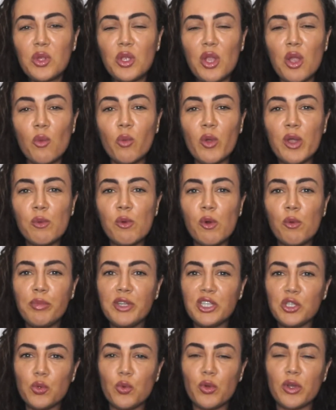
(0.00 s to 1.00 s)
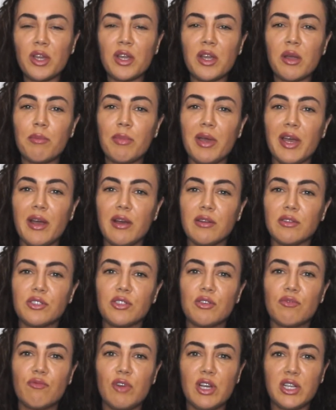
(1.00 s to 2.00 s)
we will be talking about
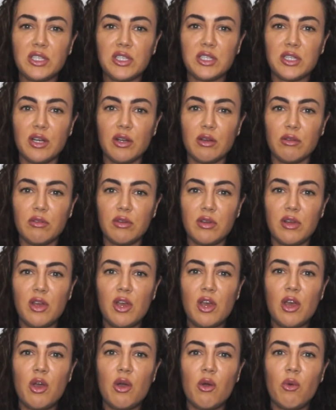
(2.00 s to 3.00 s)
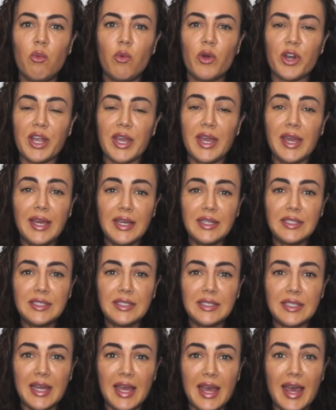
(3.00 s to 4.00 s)
retinol, what it
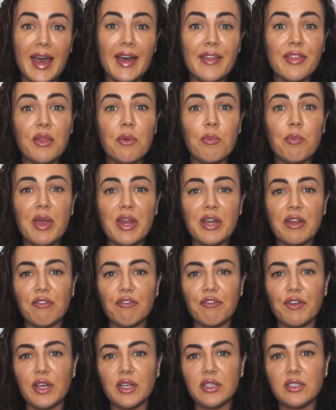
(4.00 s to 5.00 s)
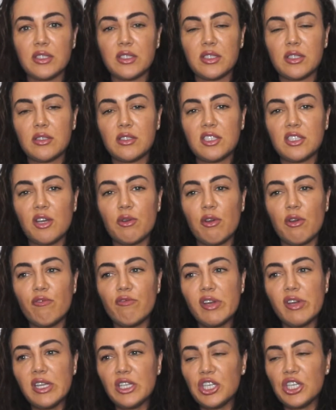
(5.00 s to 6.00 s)
is and the benefits. So
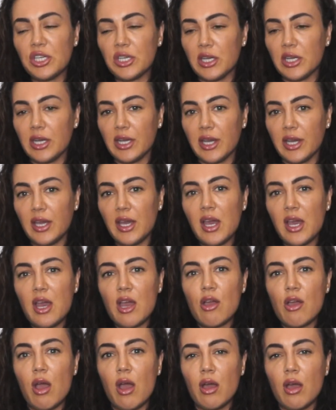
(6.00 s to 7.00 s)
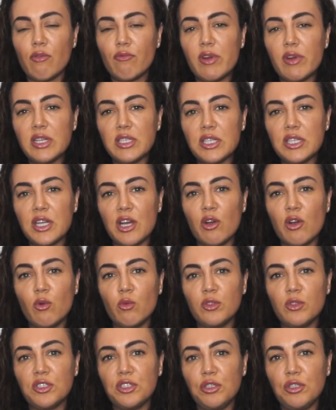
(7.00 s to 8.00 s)
originally retinol
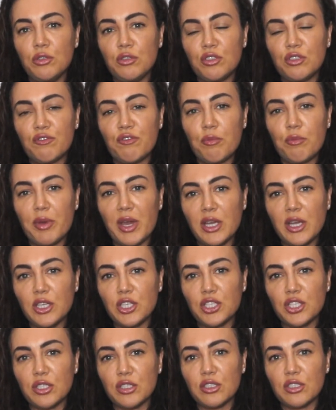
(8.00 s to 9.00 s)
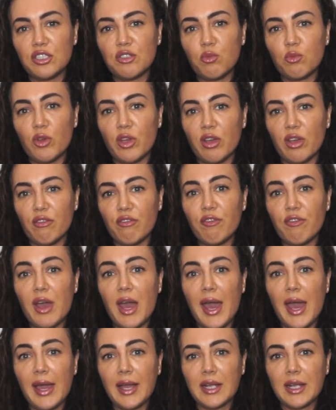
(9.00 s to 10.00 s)
was used for patients with
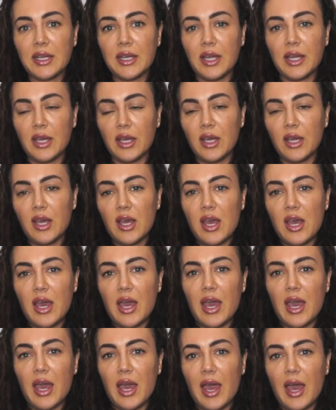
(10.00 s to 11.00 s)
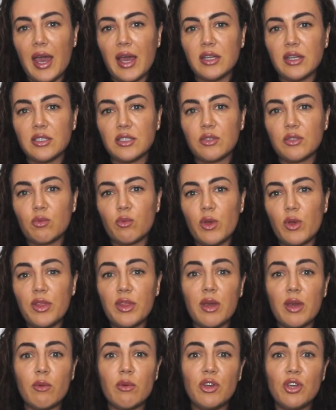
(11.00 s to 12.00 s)
acne, and when
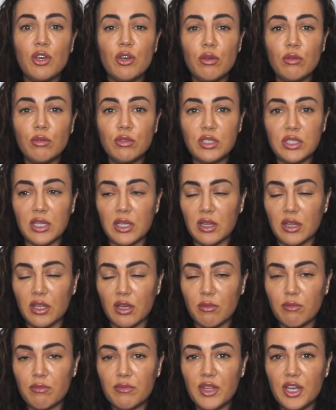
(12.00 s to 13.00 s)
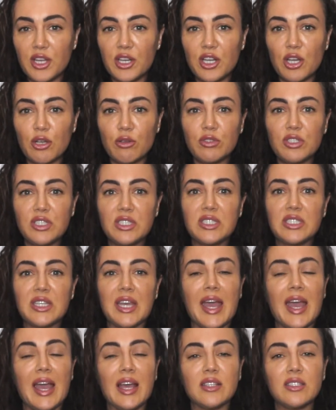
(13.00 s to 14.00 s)
they were using them they noticed it
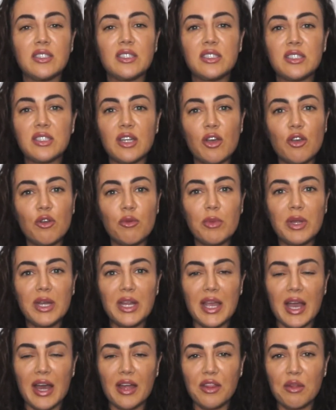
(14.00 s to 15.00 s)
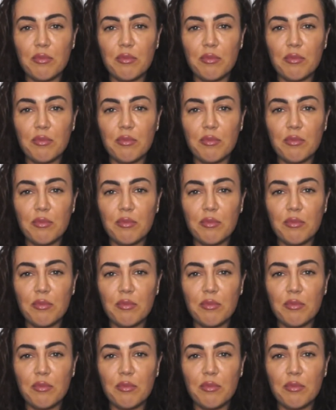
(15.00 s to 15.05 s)
had so many other